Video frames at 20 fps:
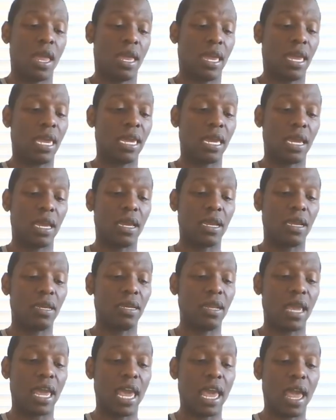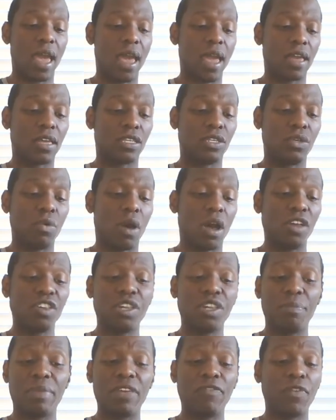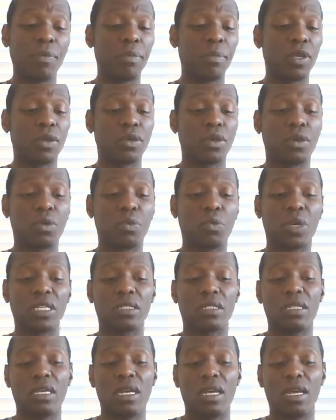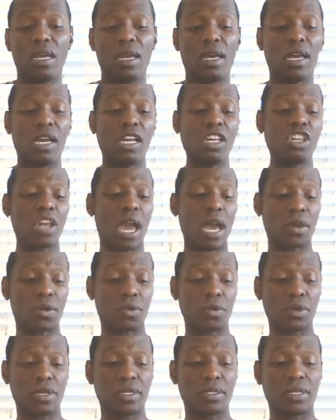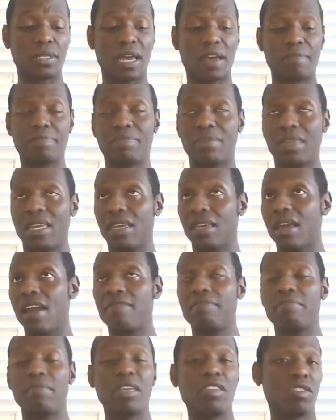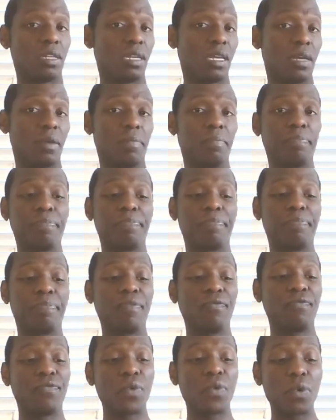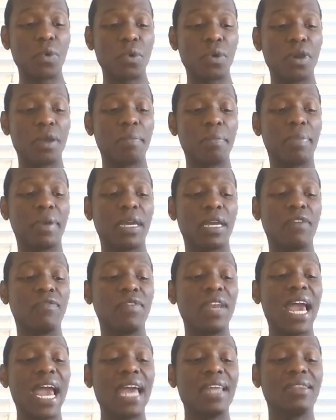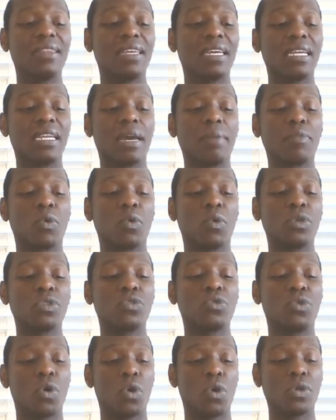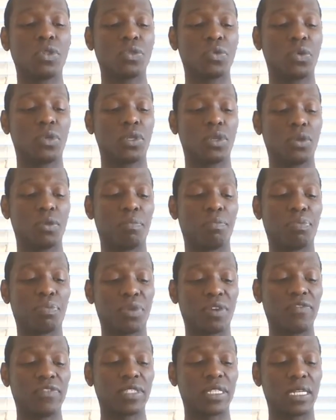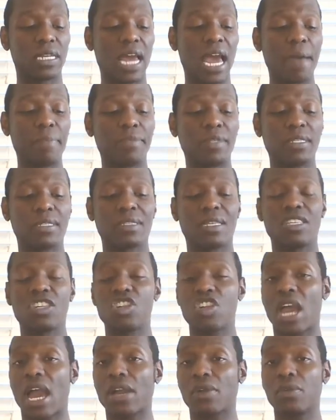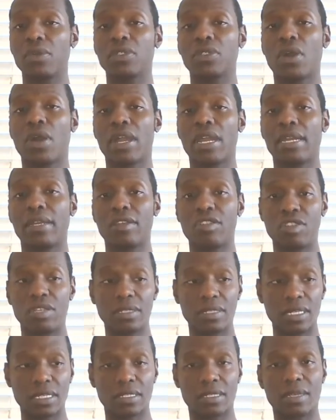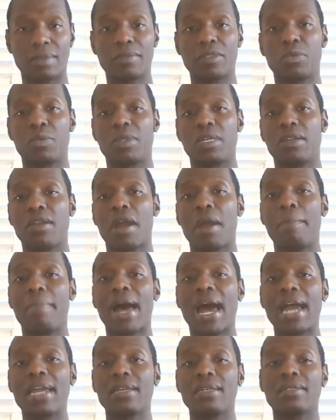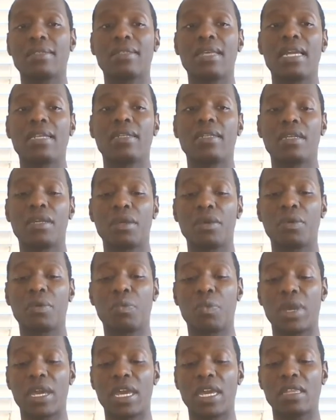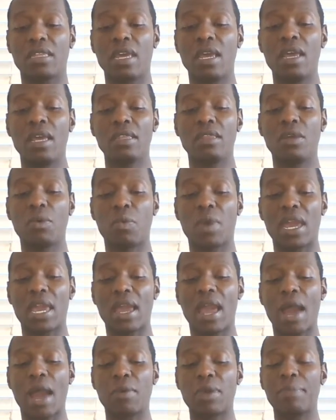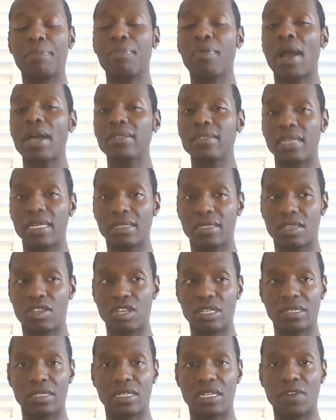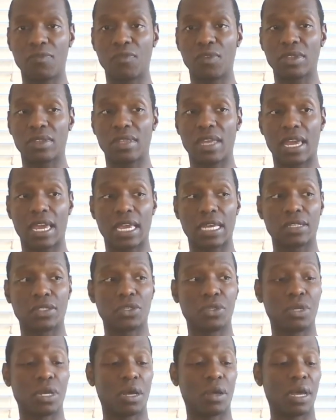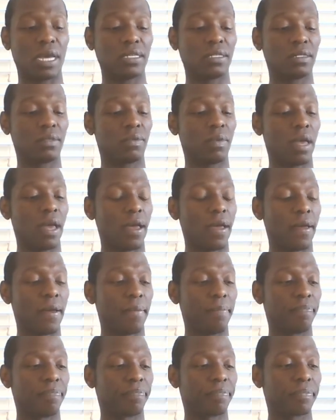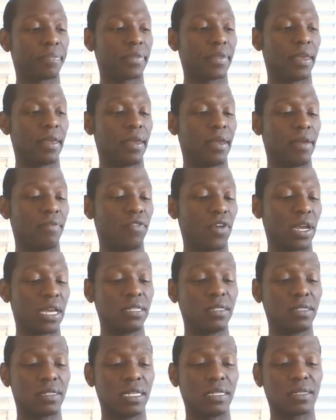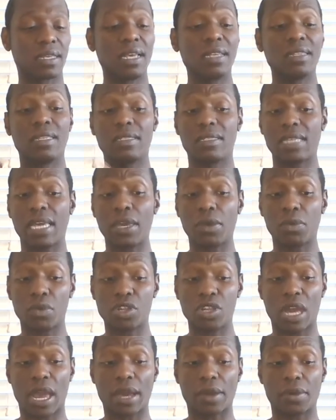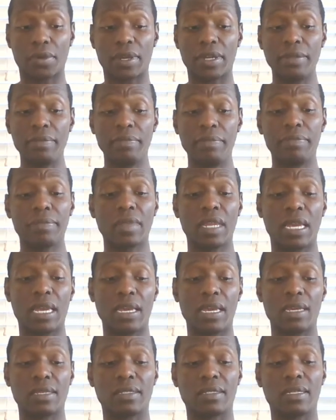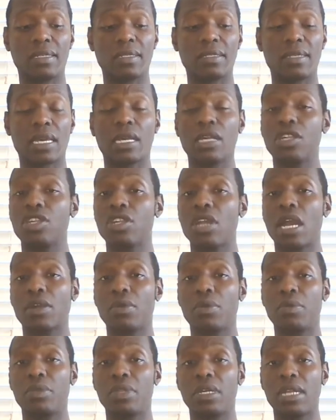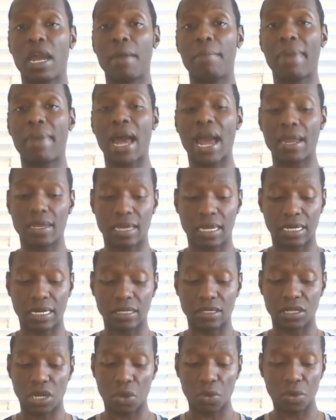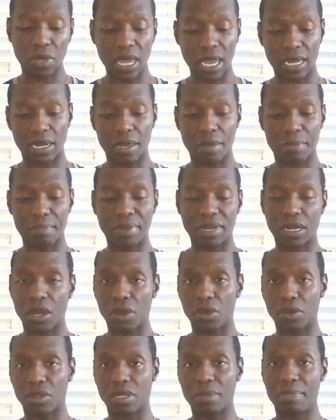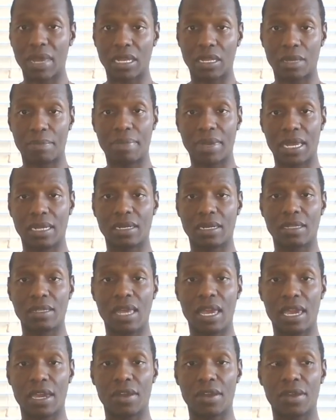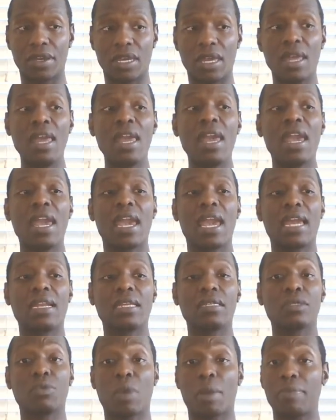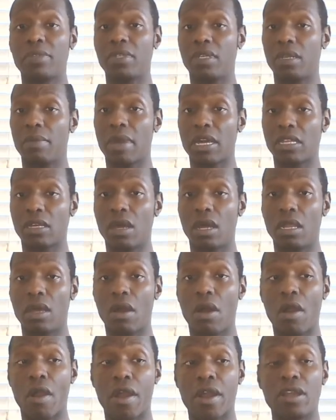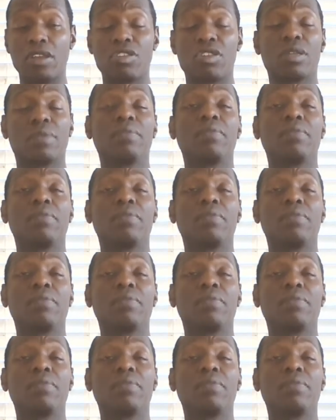And you all should be familiar with the chakras. I think I mentioned it before, but if not, then I'm going to go into a little brief synopsis. The chakras are energy systems within our bodies that deal with the way we process just different things. You know, as for instance, the sacral chakra is the second chakra within our body, and it's located below the belly button in that area, and it's represented by the color orange.